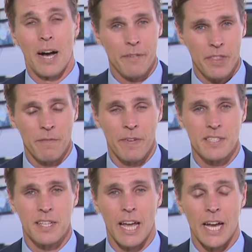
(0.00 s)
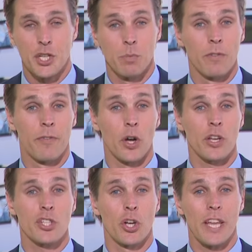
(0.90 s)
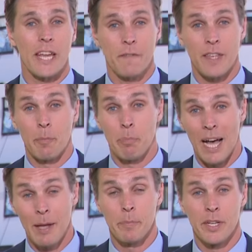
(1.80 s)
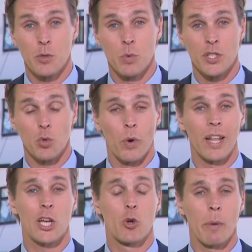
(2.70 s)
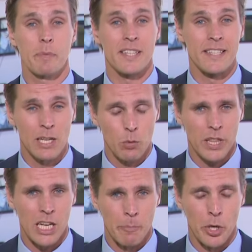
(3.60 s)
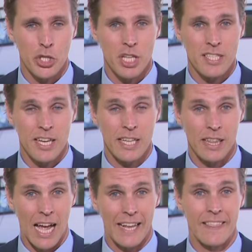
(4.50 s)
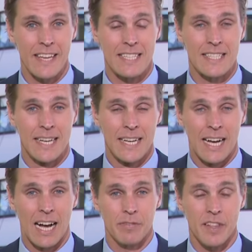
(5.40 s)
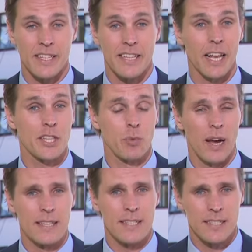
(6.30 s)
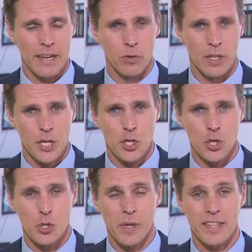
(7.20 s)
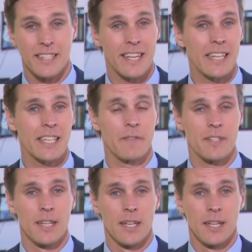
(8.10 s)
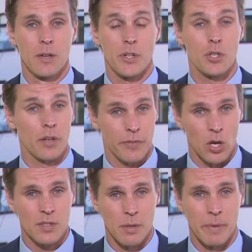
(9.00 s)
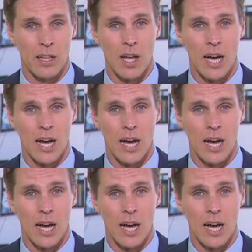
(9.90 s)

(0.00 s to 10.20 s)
Part of the investigation will focus on if the apartment was well equipped to deal with an emergency like this, after the tenants raised several issues with detectives, which could have cost them their